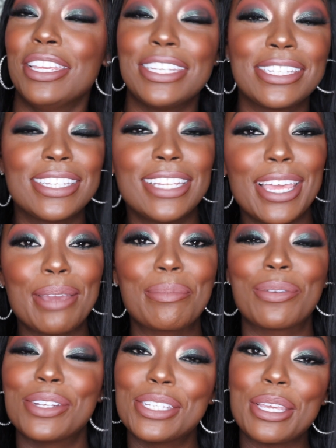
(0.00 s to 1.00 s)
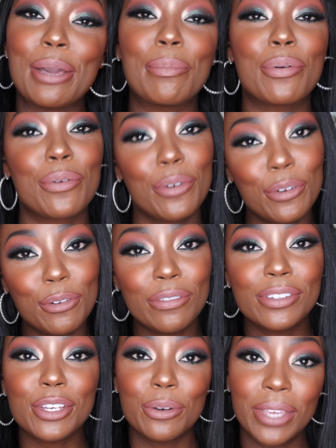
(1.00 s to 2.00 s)
It is GlamPreezy
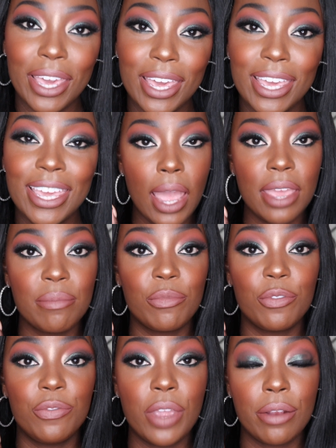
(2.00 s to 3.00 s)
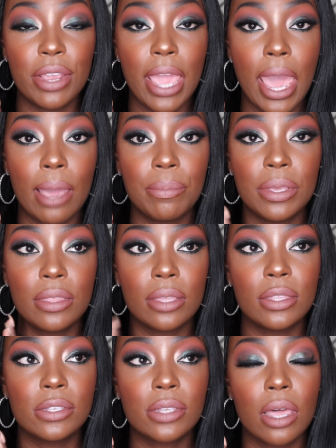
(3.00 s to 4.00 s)
approved, okay? I am very happy
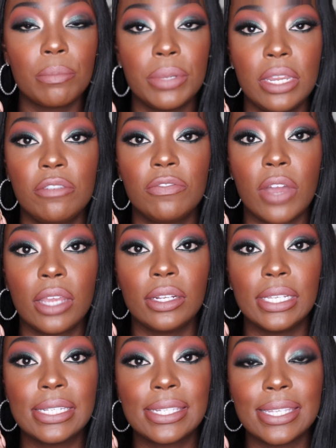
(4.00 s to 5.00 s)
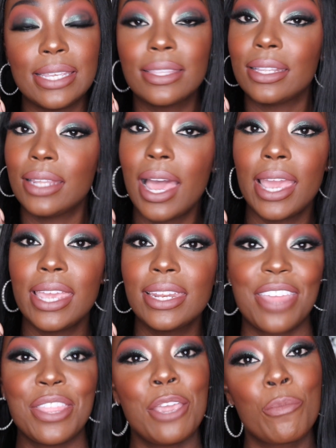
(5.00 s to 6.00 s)
that this company finally seen the light
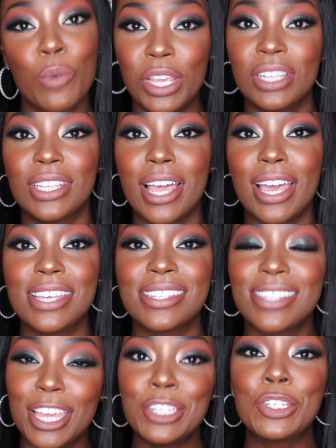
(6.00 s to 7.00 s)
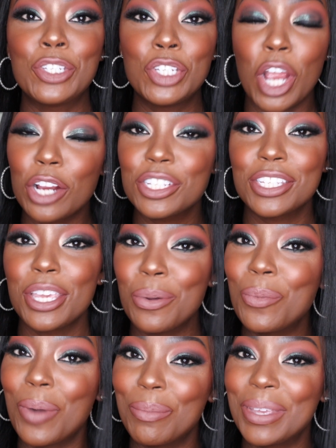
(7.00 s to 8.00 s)
and they realized that
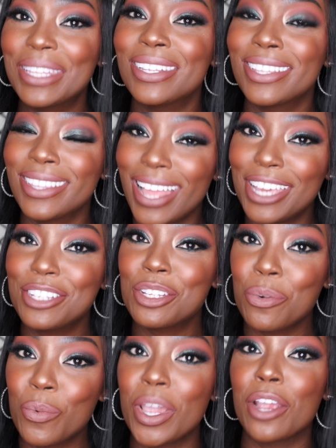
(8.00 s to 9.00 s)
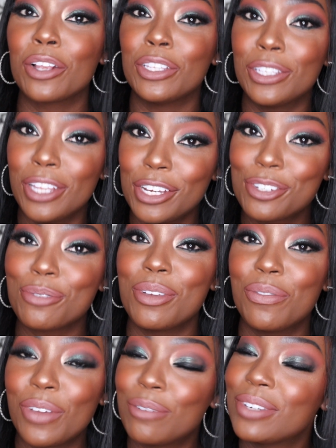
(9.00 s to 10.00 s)
dark-skinned women like to wear luxury
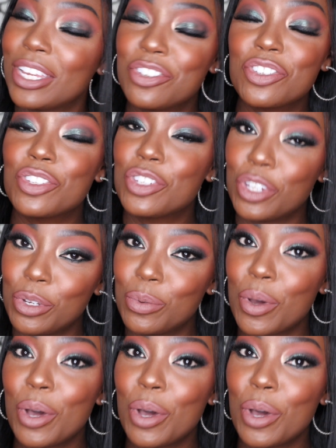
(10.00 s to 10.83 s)
foundation too,